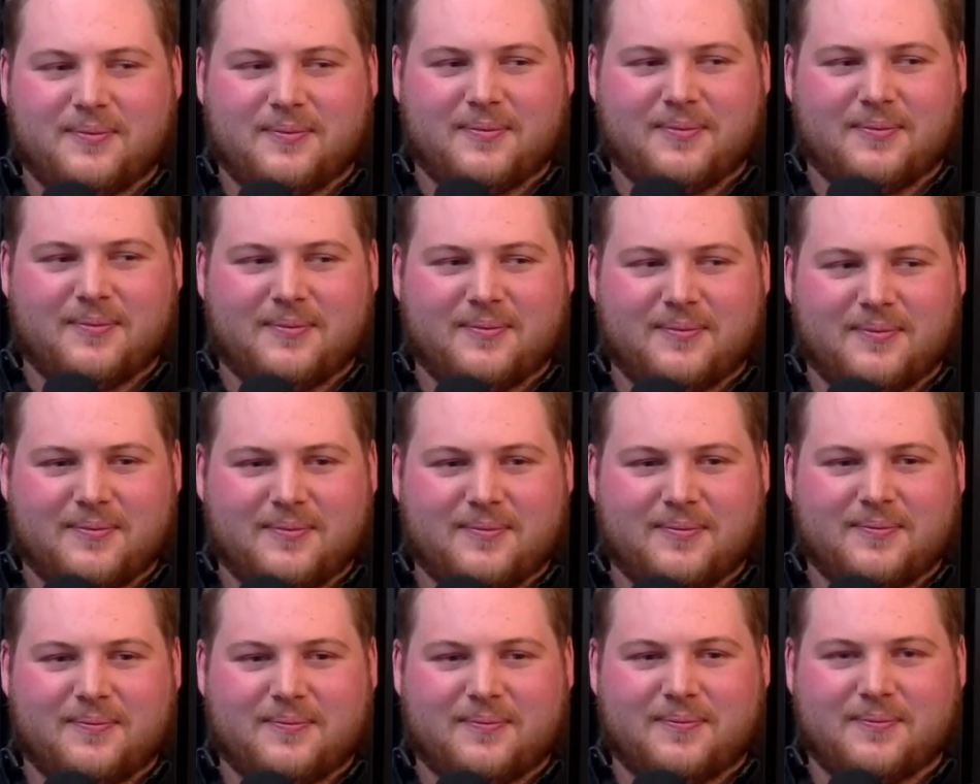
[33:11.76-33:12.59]
You can't
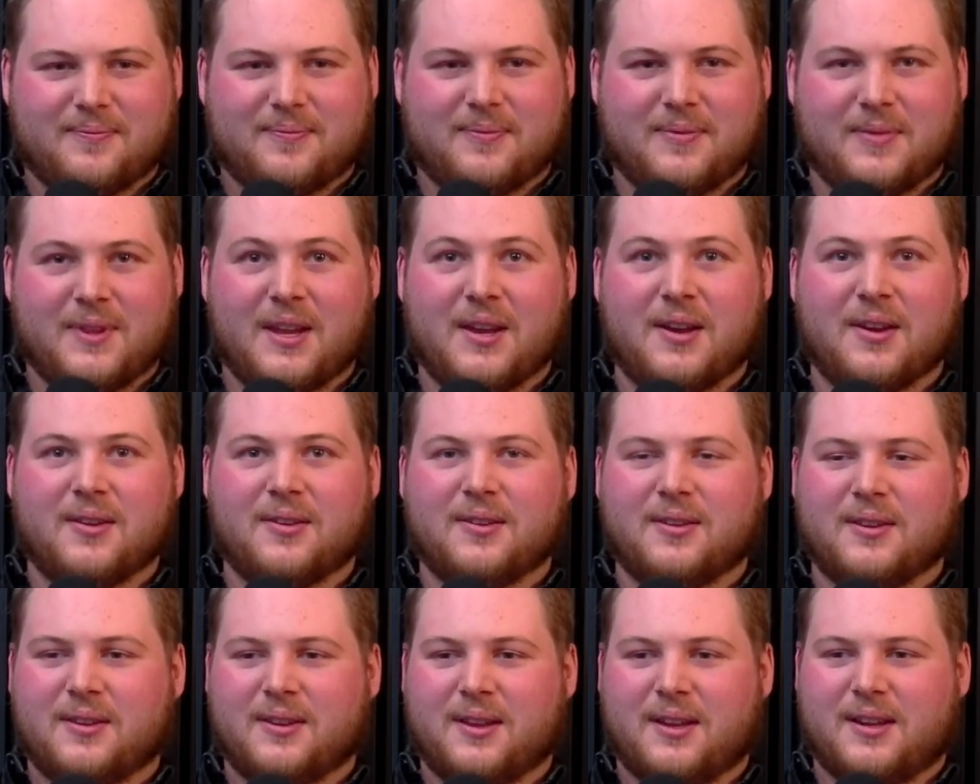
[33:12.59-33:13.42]
beat it. No,
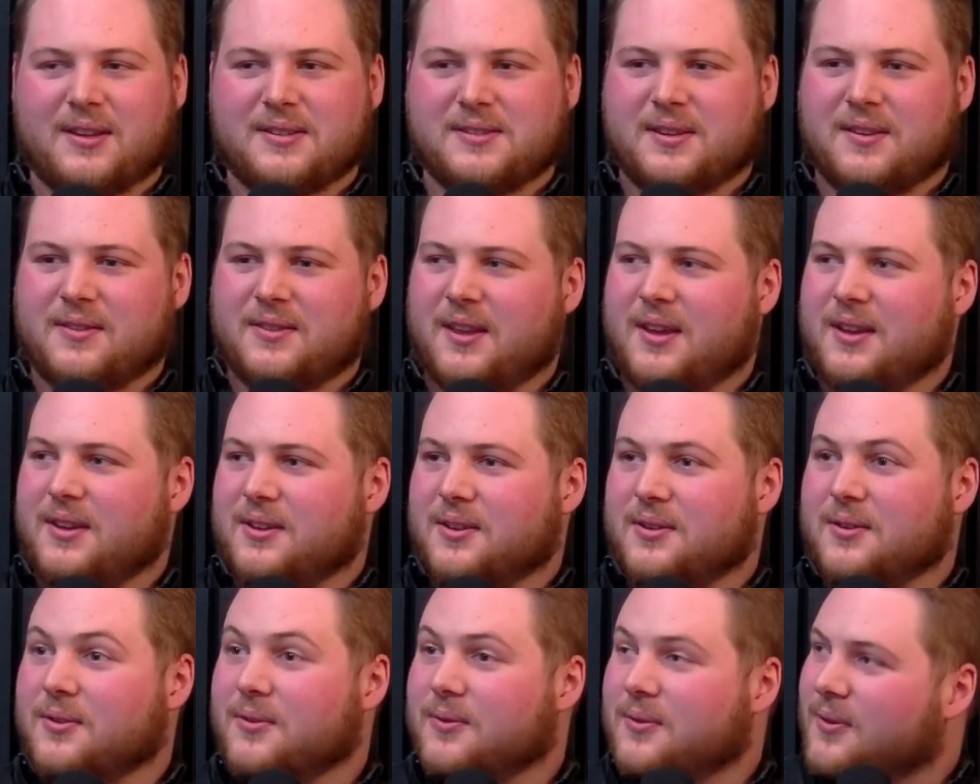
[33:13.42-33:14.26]
and like I said, thank
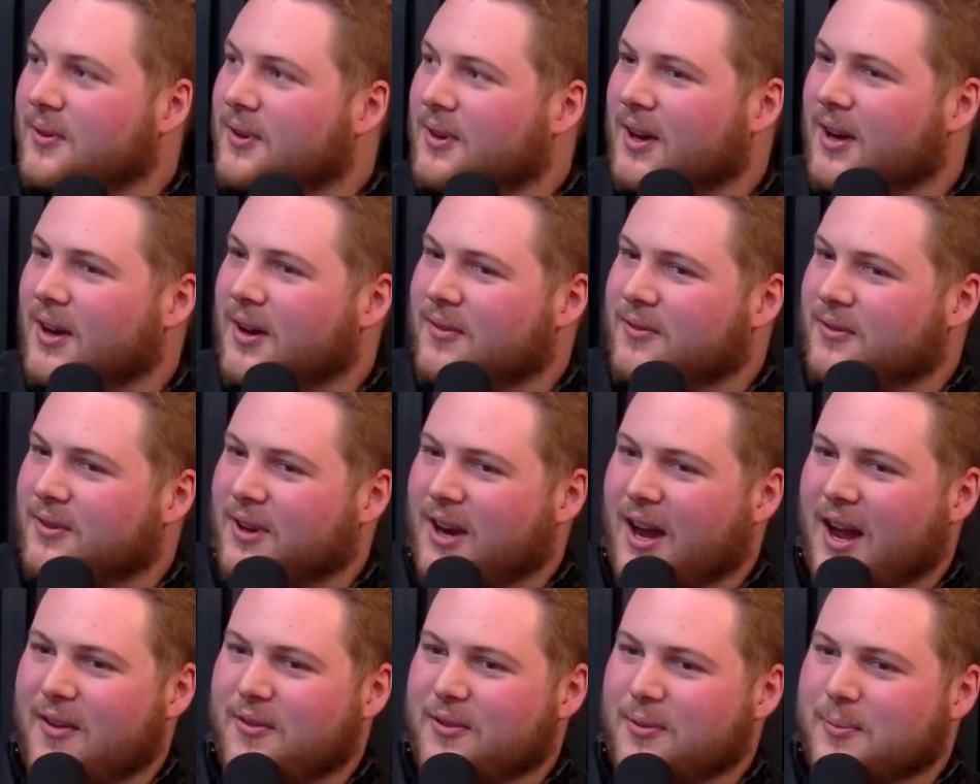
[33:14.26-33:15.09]
you for
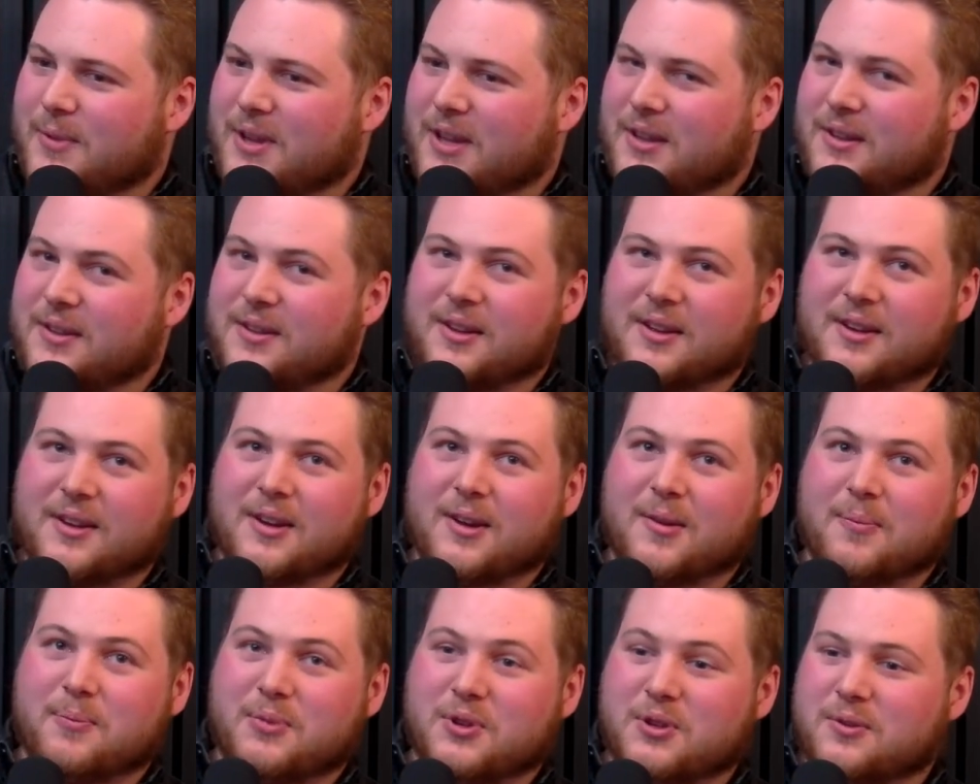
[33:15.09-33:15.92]
having me.
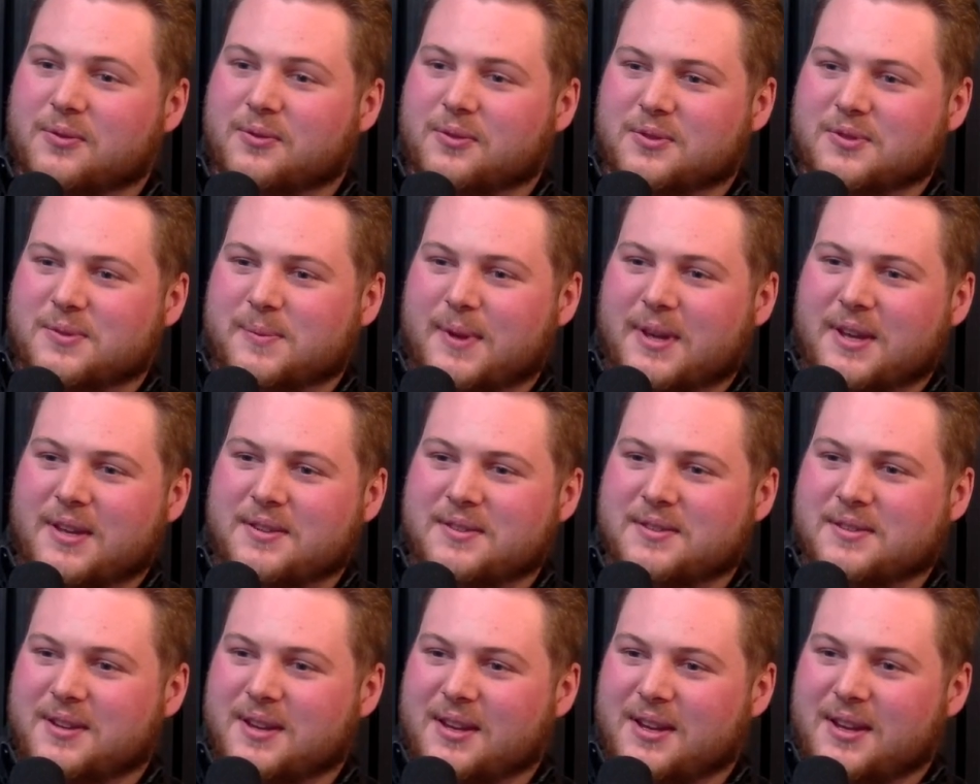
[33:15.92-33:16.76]
Beautiful
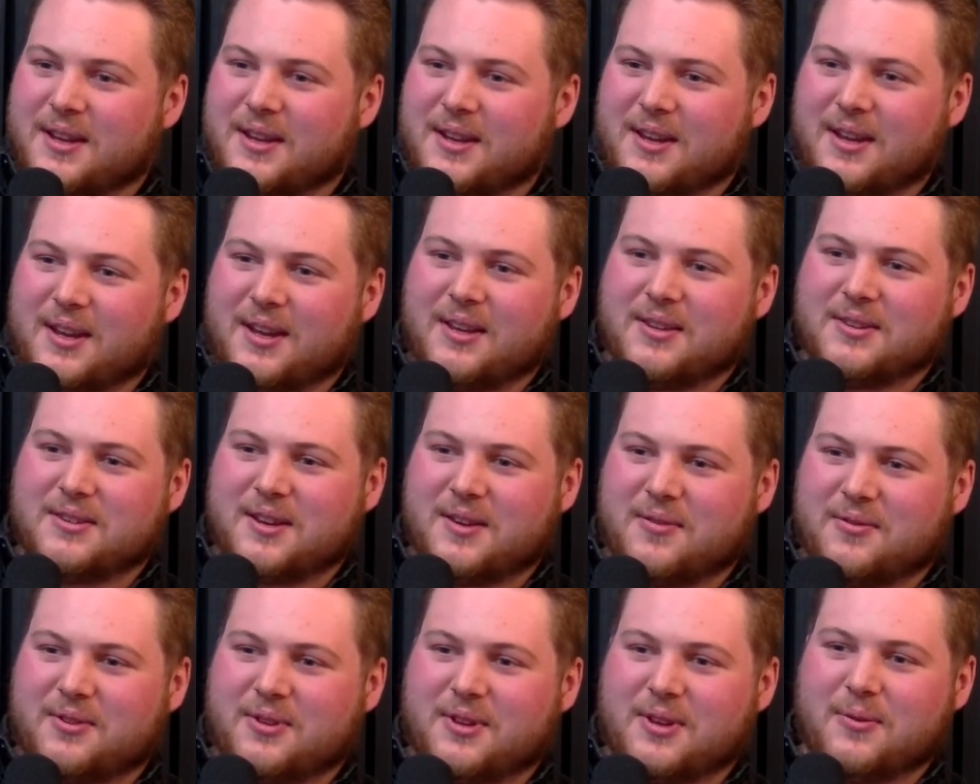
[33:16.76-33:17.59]
space, and
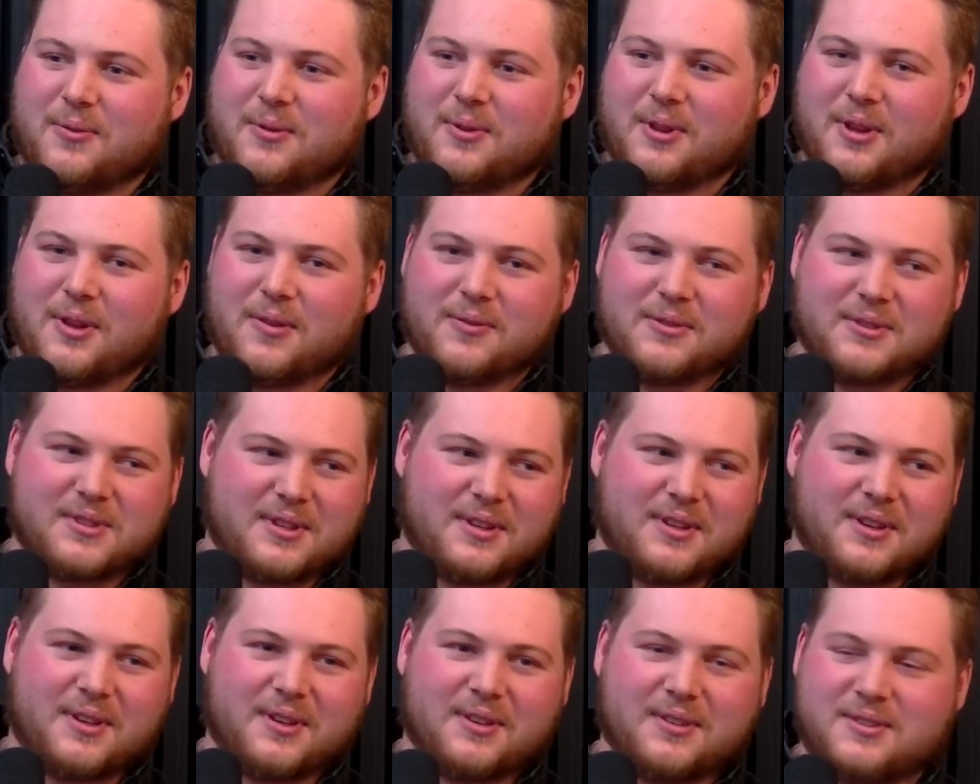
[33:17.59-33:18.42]
definitely would love
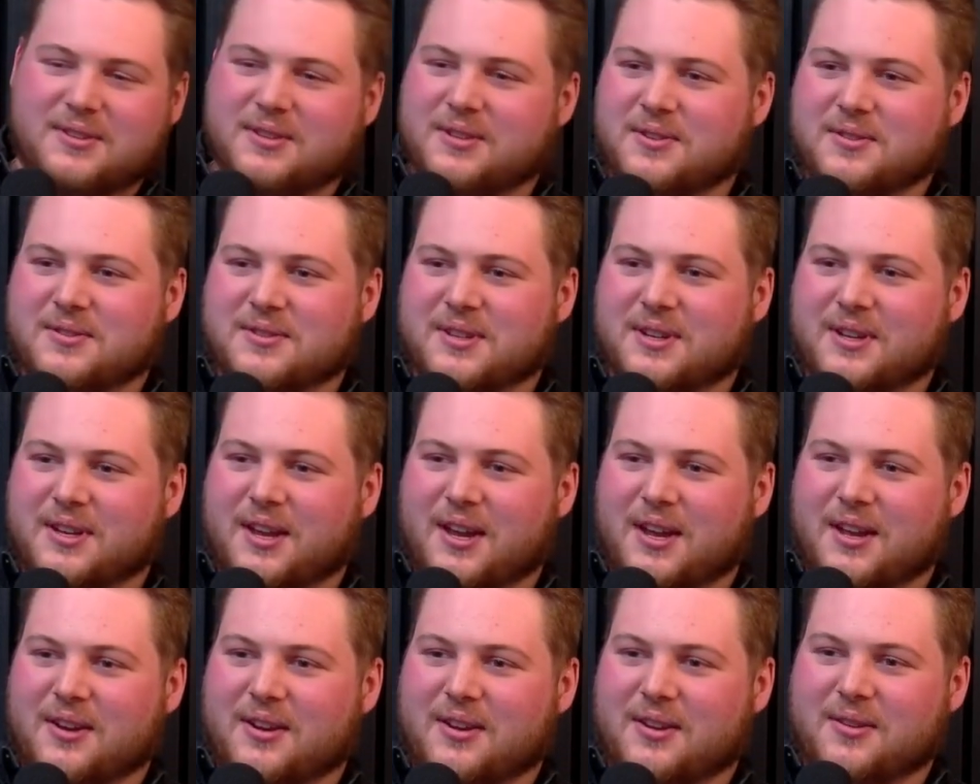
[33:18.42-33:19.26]
to use it
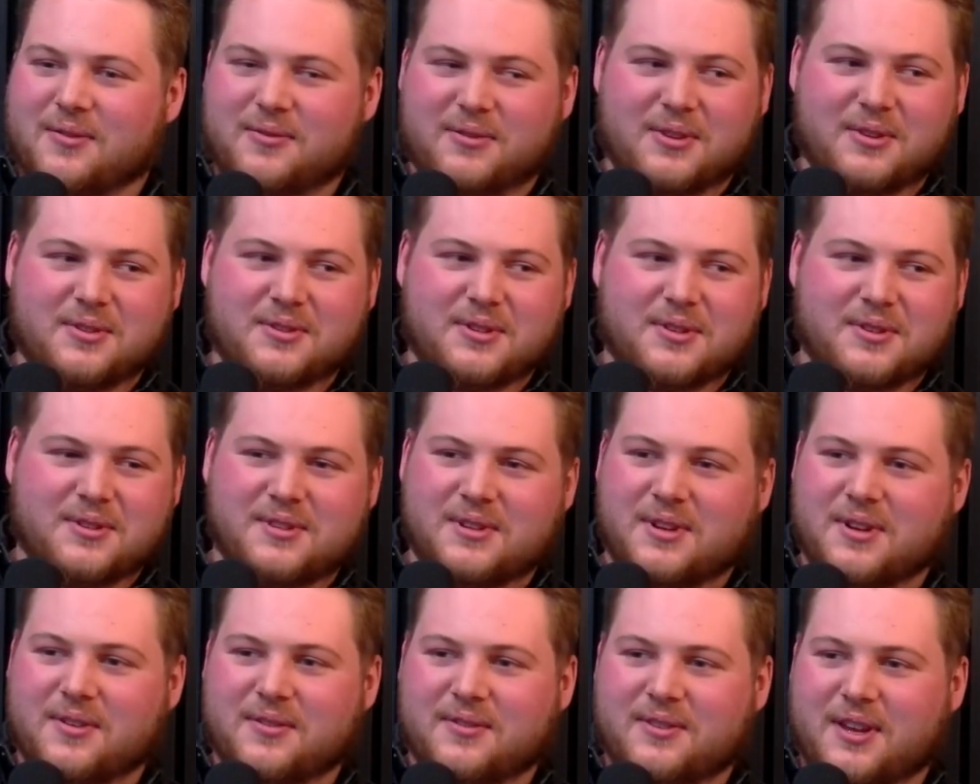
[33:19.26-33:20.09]
again in the future.
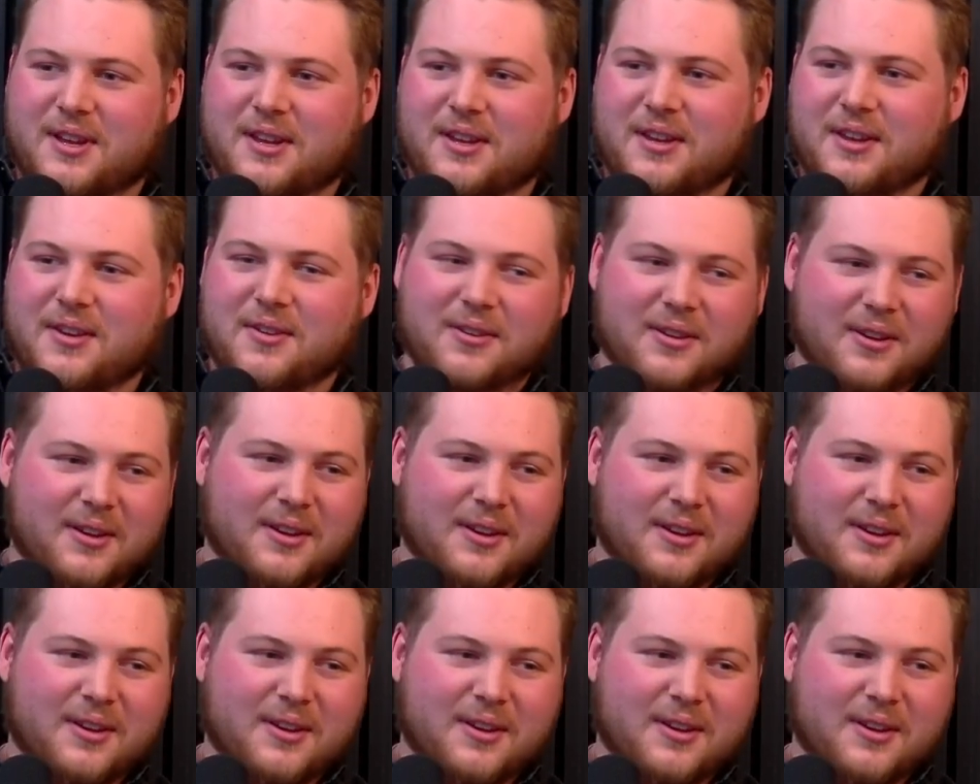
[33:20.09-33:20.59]
So thank you.